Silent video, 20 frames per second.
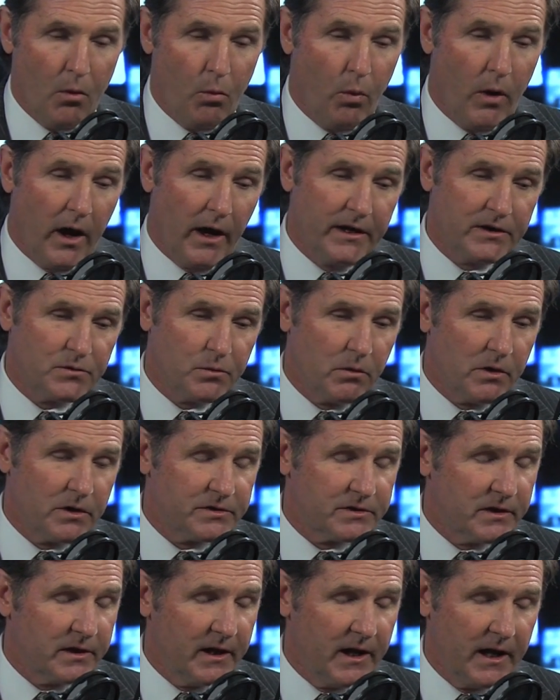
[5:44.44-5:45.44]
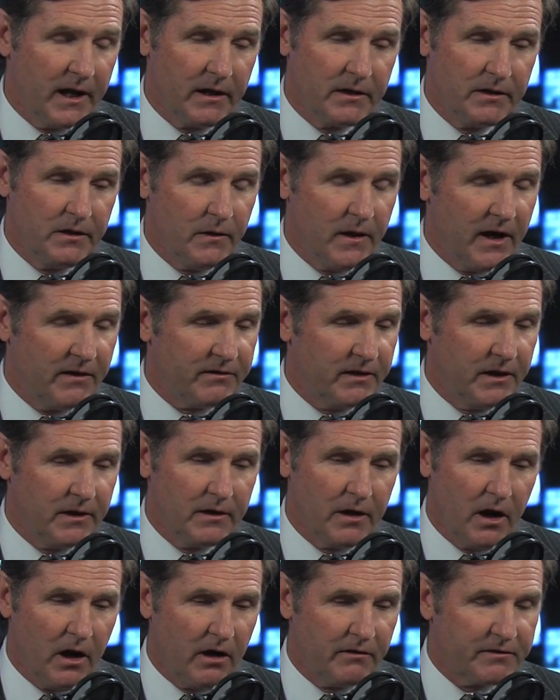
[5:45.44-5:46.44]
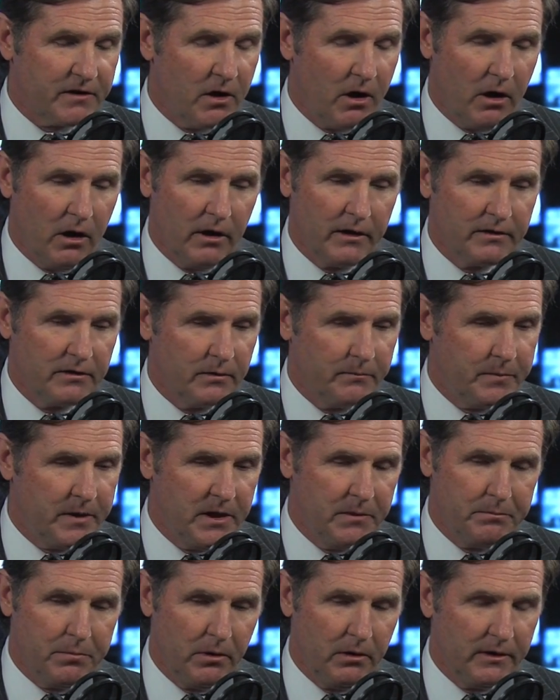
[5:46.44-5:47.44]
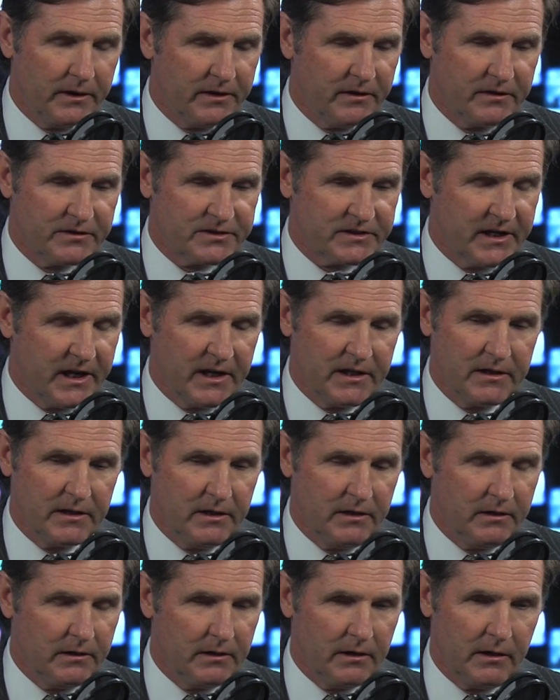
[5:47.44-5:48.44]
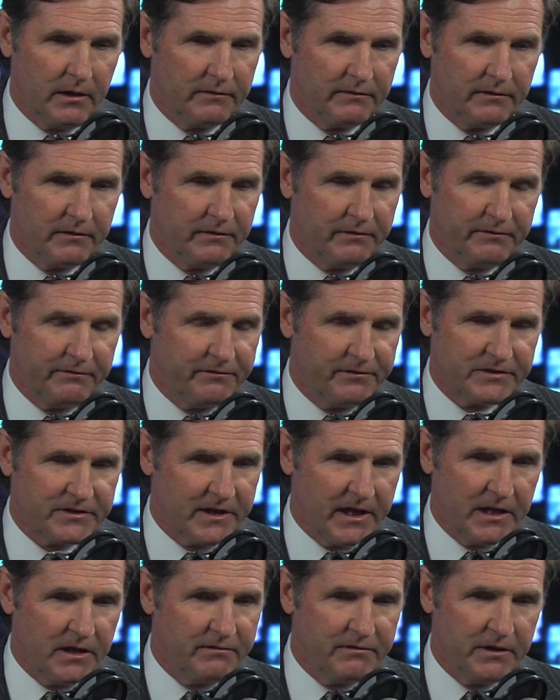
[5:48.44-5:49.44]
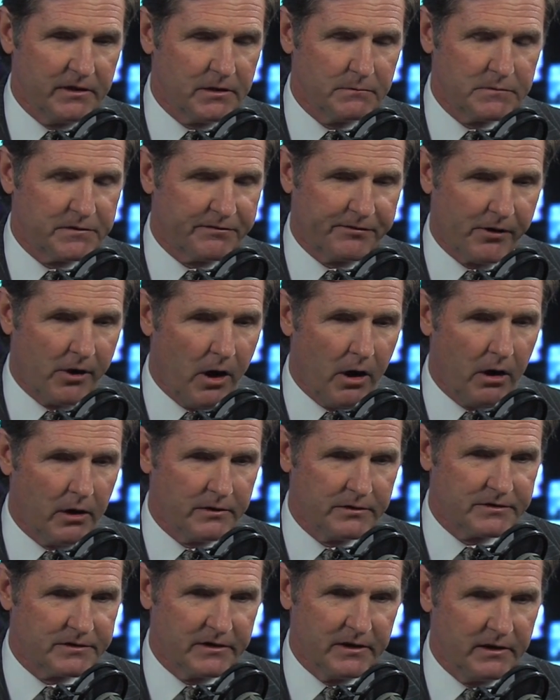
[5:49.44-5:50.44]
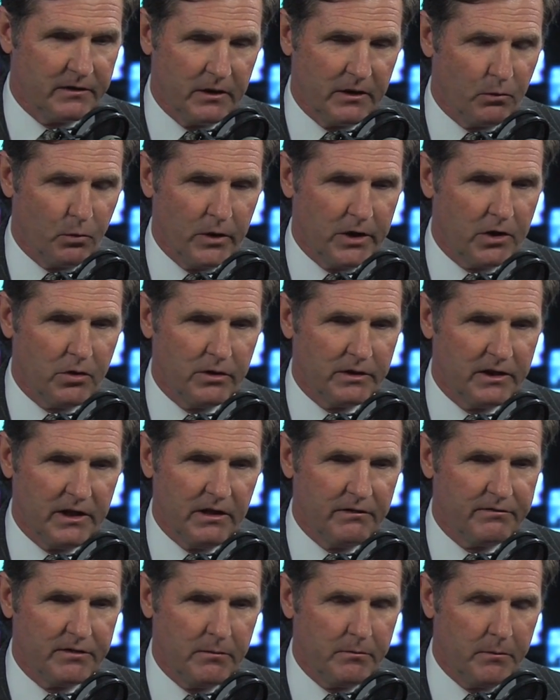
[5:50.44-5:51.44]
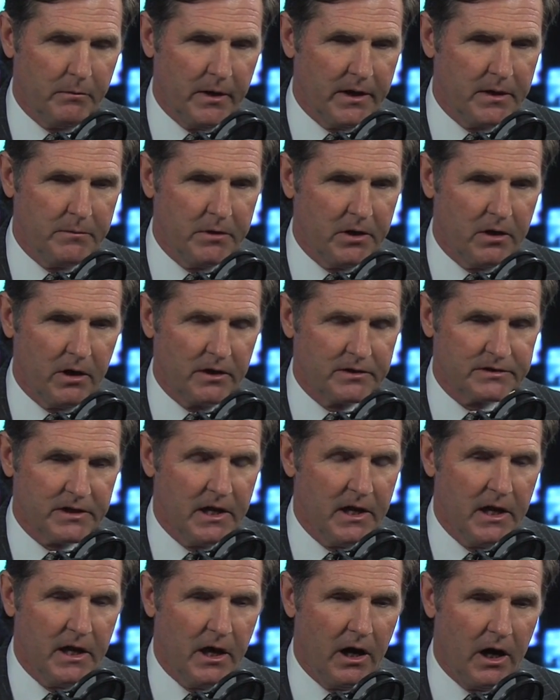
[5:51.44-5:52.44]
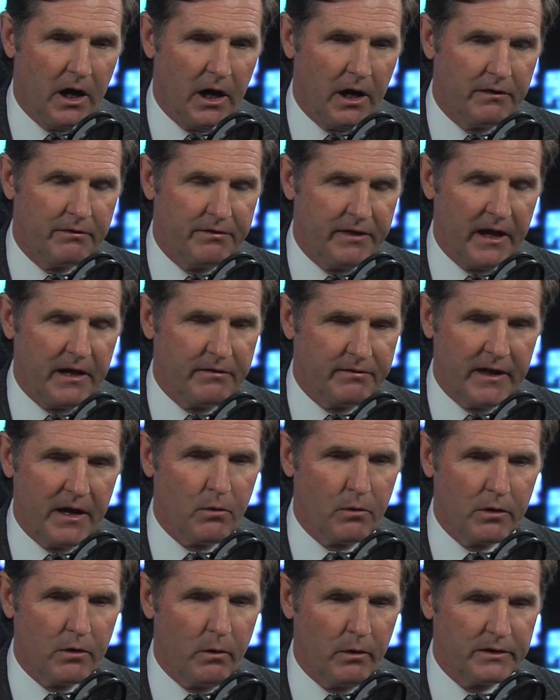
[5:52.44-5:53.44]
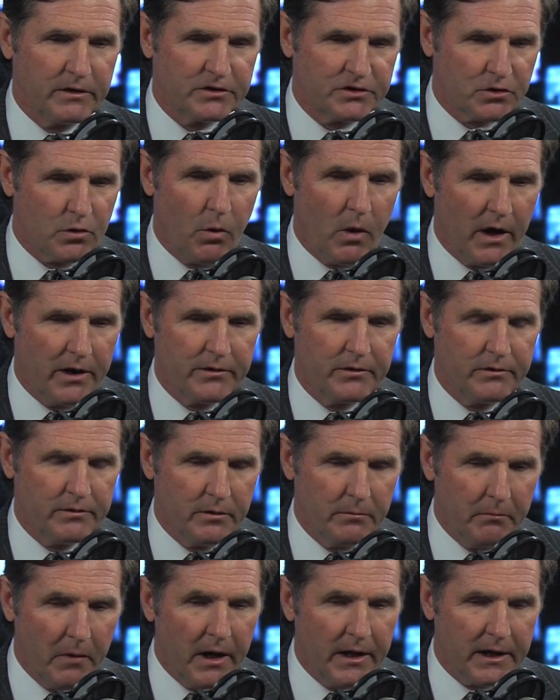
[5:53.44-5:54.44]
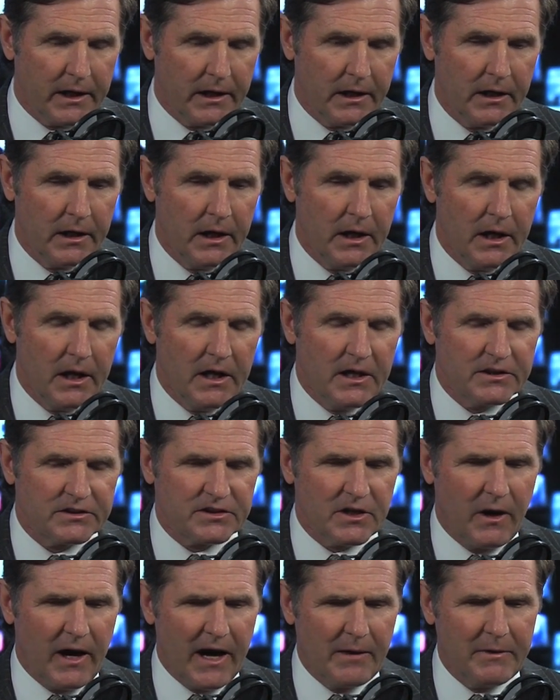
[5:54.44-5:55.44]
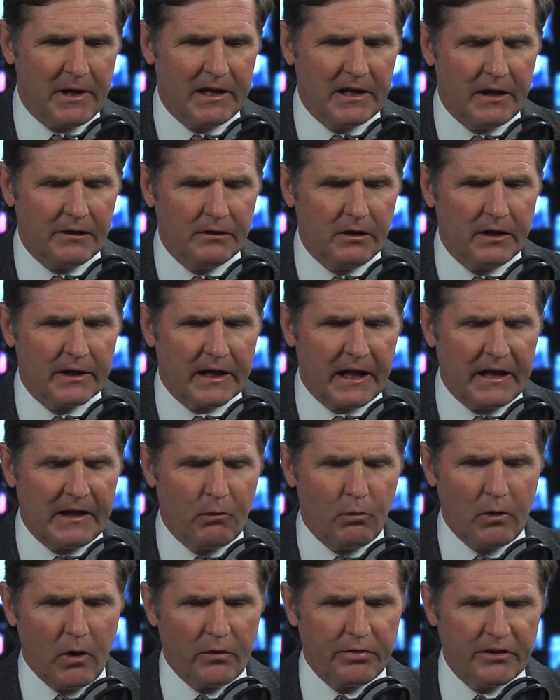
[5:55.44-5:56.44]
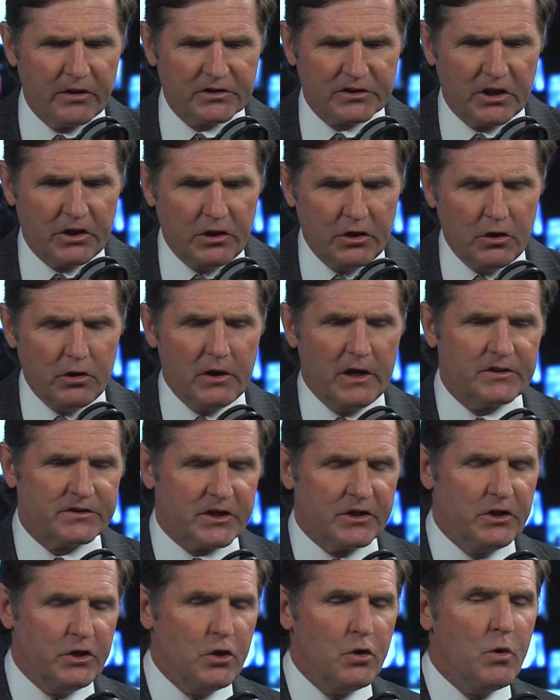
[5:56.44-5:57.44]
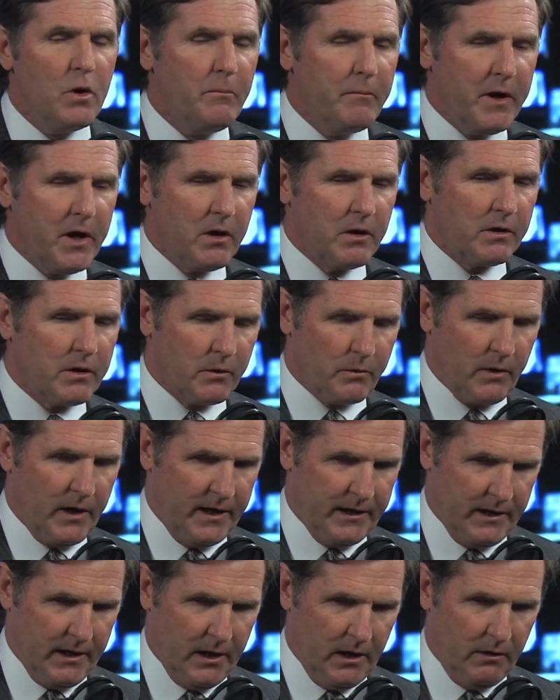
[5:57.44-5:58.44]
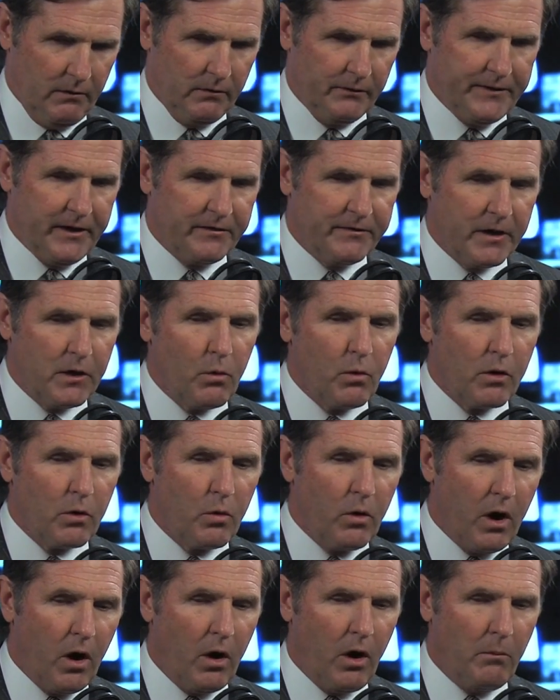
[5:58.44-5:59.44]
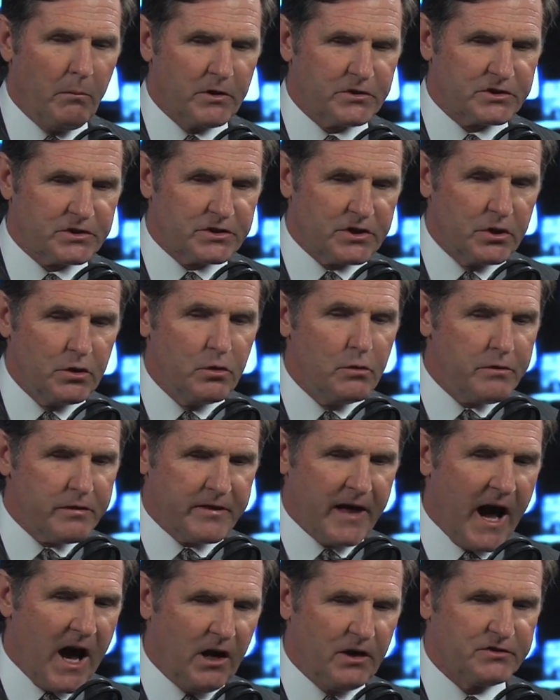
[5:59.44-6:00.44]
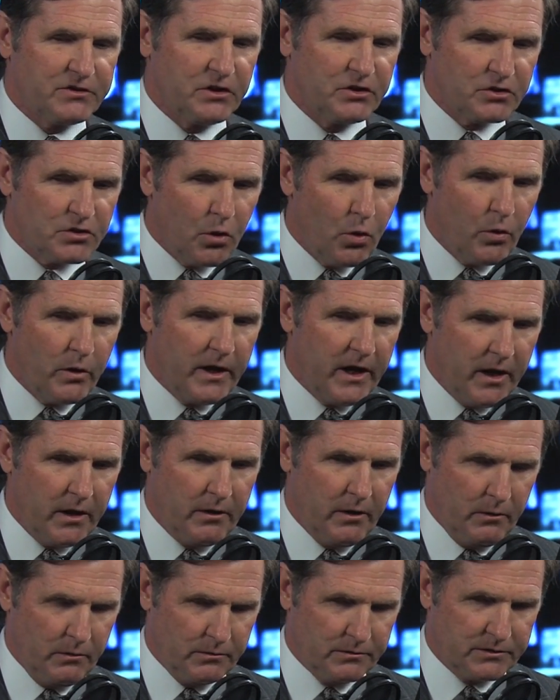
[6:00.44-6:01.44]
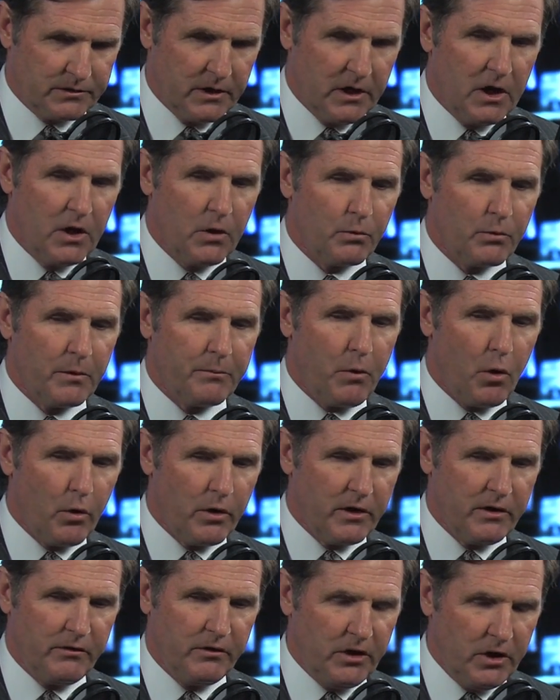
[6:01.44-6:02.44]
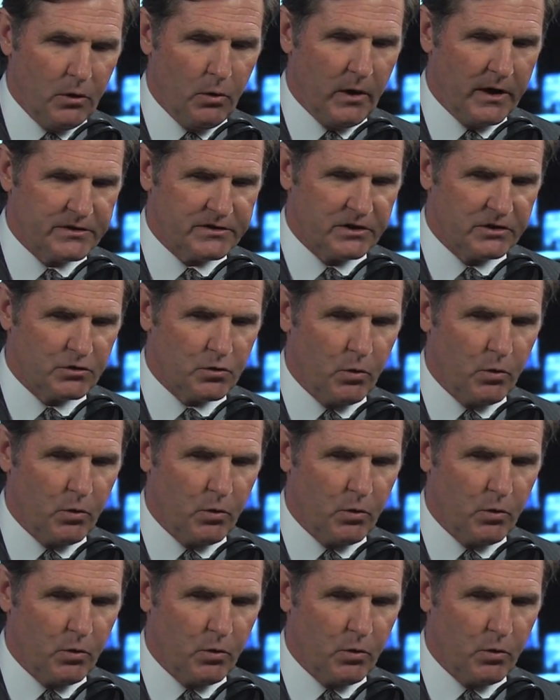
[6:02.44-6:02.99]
Well, it's worse than that. You have Inhofe calling the people in the Sandy, uh, the Sandy victims, frauds. That, that we couldn't give them money because uh, they they were going to squander the money. So I mean, look, there's a new, it's a new America right now. There were almost 2,000 tornadoes reported in the U.S. in